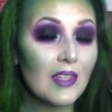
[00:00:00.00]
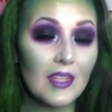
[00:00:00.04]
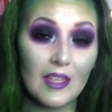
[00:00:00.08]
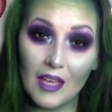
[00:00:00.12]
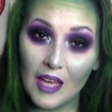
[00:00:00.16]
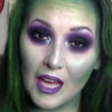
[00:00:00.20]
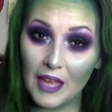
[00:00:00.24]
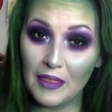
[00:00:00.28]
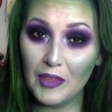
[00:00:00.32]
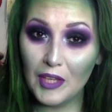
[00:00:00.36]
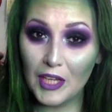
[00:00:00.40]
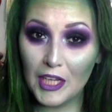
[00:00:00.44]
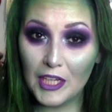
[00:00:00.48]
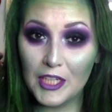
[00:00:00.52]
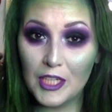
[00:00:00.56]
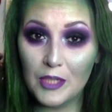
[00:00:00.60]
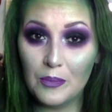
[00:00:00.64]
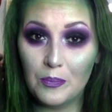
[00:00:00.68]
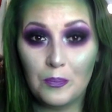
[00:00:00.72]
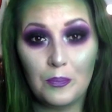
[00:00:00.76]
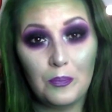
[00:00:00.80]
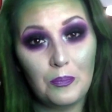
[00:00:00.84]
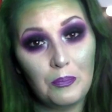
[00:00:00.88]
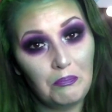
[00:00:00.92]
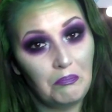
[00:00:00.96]
I think I did
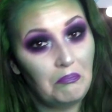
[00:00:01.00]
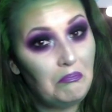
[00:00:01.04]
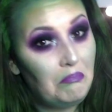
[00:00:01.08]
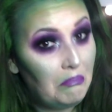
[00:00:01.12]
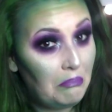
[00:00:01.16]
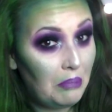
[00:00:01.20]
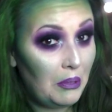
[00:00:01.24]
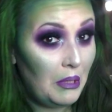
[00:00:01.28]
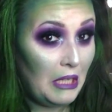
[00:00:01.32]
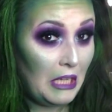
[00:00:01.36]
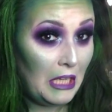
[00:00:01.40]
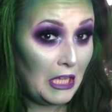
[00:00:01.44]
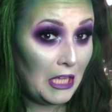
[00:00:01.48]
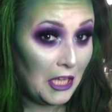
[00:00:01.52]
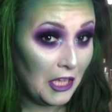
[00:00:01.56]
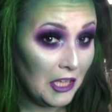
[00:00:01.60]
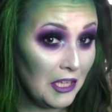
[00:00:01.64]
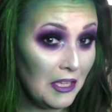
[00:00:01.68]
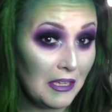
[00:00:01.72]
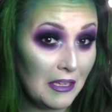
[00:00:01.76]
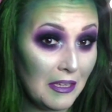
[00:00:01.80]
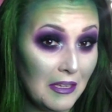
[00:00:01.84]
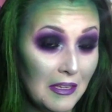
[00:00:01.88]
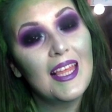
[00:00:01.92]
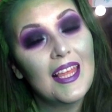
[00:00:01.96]
pretty
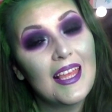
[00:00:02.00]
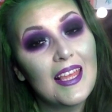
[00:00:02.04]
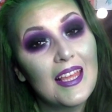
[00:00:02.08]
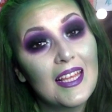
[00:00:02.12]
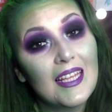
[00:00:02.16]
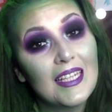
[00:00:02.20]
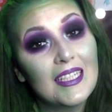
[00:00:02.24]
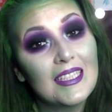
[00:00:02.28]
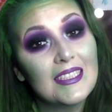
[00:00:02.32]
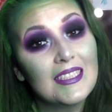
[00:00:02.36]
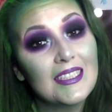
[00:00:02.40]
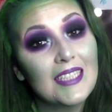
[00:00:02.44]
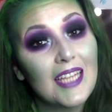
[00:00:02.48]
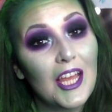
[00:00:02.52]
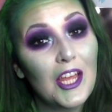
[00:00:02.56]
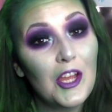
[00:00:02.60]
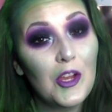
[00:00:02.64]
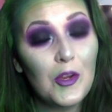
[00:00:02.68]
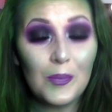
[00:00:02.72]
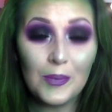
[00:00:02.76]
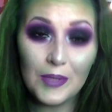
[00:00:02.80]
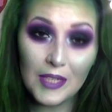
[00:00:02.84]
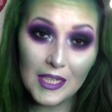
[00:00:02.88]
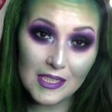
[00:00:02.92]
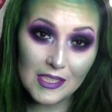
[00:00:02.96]
good and I hope
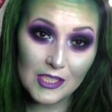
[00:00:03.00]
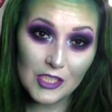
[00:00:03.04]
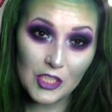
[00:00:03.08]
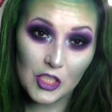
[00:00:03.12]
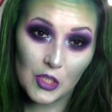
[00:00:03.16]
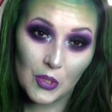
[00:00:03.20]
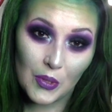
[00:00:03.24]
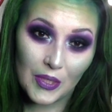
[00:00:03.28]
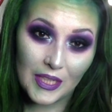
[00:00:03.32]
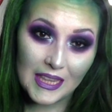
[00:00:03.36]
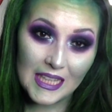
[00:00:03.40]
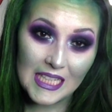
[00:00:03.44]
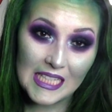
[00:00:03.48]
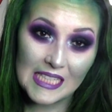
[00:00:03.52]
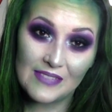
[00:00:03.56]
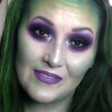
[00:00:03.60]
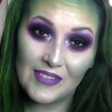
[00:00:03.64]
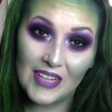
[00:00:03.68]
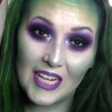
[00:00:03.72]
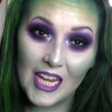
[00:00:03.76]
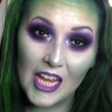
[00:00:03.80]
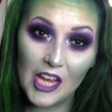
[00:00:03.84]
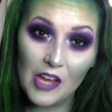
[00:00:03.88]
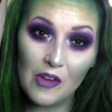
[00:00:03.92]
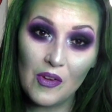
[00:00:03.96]
you guys enjoyed this
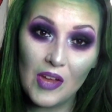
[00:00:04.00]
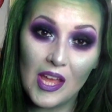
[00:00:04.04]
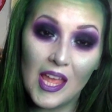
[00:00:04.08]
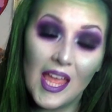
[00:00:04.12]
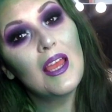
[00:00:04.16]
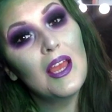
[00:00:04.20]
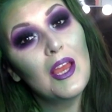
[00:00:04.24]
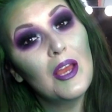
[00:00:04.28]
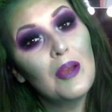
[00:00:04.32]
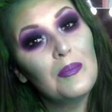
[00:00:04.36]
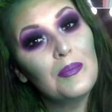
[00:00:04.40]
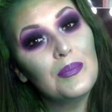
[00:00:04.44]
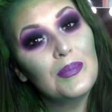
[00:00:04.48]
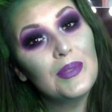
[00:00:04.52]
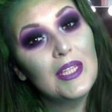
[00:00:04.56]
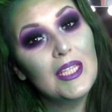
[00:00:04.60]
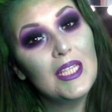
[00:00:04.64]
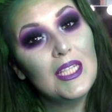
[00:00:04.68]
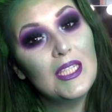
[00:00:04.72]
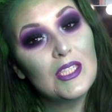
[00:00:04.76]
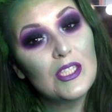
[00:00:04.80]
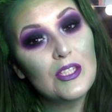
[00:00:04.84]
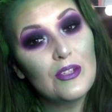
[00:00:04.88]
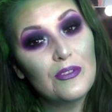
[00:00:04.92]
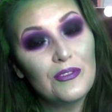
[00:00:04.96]
video.
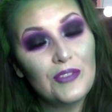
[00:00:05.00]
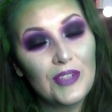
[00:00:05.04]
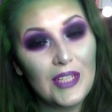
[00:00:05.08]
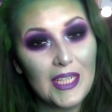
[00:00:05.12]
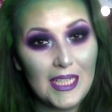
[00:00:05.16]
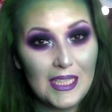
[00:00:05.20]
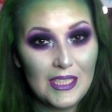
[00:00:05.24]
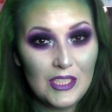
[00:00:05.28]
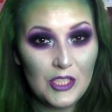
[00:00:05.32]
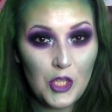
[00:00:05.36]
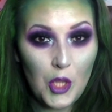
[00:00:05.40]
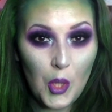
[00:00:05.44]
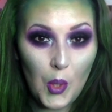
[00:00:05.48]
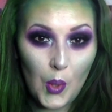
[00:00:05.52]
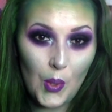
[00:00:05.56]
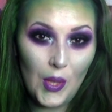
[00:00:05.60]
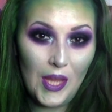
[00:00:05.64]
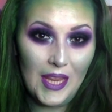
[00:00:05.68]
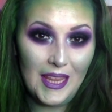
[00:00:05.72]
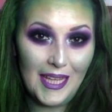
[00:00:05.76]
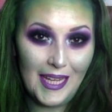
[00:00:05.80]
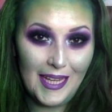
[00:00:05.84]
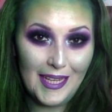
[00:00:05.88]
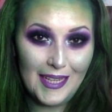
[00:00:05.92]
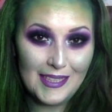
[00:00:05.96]
Please don't forget to
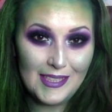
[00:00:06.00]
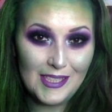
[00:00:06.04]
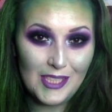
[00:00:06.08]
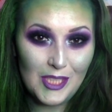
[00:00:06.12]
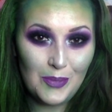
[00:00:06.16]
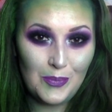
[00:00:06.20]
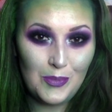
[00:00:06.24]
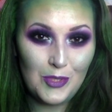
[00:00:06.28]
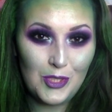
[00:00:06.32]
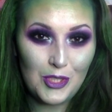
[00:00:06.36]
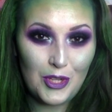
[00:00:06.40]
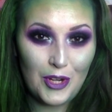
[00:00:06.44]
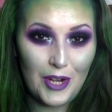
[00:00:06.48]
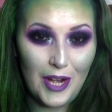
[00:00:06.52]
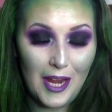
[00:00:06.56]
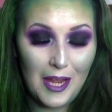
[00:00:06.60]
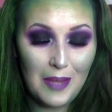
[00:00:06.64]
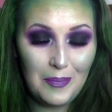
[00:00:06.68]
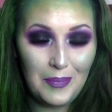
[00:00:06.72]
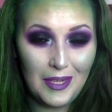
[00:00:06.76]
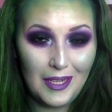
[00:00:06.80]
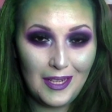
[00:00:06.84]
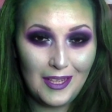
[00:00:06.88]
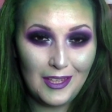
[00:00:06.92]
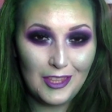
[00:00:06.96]
like and subscribe
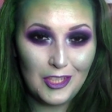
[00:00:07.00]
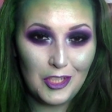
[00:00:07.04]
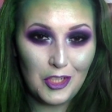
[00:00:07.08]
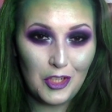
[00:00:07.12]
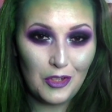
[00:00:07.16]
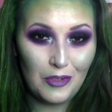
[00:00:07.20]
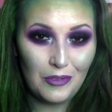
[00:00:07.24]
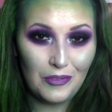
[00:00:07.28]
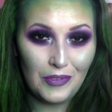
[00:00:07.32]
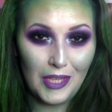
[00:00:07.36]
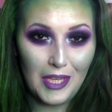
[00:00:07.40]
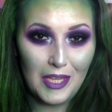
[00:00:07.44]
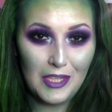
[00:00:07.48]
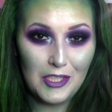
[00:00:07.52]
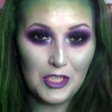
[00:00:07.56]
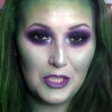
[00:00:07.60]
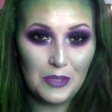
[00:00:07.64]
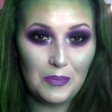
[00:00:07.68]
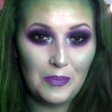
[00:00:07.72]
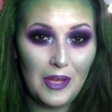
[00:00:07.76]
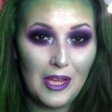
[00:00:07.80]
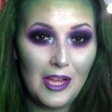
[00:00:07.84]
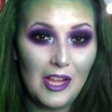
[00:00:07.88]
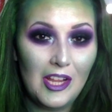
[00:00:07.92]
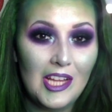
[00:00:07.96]
and hit the notification
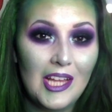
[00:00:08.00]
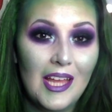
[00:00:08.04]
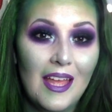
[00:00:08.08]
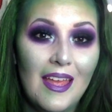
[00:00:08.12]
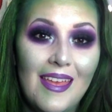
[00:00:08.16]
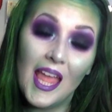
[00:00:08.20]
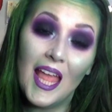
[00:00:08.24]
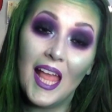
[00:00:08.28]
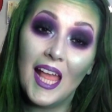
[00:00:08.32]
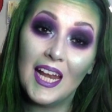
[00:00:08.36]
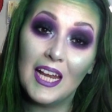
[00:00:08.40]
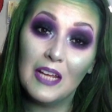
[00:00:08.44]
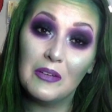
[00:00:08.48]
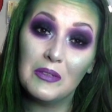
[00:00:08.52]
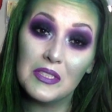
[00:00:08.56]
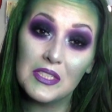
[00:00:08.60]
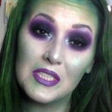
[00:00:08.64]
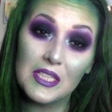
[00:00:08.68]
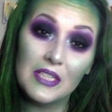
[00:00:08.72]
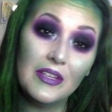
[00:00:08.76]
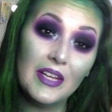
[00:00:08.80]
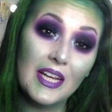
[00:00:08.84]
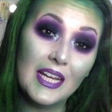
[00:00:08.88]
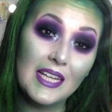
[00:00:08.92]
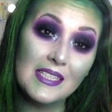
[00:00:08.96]
bell. I will
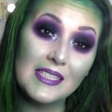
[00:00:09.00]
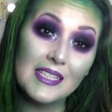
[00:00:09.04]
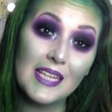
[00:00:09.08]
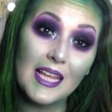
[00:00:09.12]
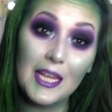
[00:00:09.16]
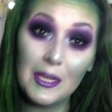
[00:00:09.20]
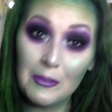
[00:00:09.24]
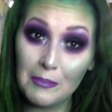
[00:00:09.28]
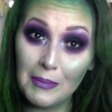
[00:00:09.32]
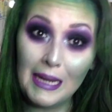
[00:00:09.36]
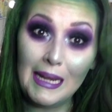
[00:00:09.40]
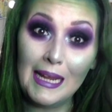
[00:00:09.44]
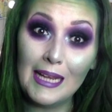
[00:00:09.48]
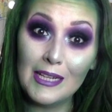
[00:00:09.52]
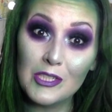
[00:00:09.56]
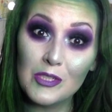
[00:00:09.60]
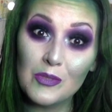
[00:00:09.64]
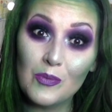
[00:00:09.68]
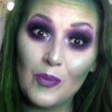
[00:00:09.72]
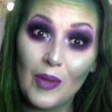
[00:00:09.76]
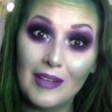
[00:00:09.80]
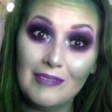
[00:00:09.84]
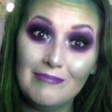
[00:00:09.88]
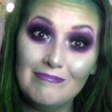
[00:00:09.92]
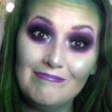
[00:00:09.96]
see you guys in my next
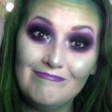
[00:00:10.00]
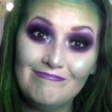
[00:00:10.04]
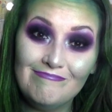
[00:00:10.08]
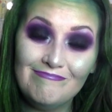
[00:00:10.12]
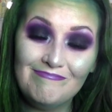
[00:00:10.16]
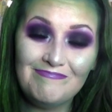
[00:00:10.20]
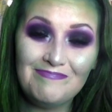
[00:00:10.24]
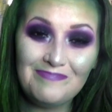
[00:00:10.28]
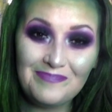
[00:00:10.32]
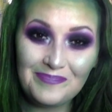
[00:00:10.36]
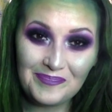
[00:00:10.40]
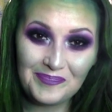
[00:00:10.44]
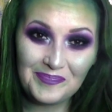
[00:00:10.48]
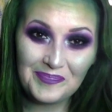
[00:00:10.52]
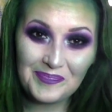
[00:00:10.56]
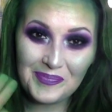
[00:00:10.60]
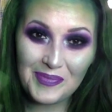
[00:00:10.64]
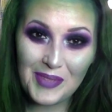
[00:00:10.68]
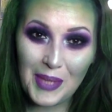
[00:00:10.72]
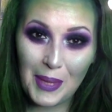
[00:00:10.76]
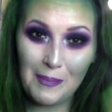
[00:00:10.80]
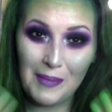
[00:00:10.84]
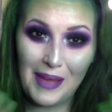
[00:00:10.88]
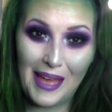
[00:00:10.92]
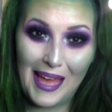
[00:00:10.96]
one.
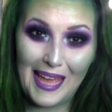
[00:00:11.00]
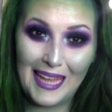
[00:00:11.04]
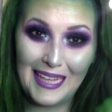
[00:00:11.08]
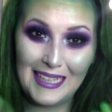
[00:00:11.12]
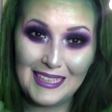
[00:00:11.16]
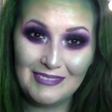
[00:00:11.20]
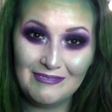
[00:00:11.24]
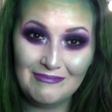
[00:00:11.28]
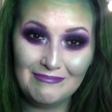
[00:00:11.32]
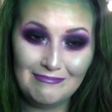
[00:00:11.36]
Bye.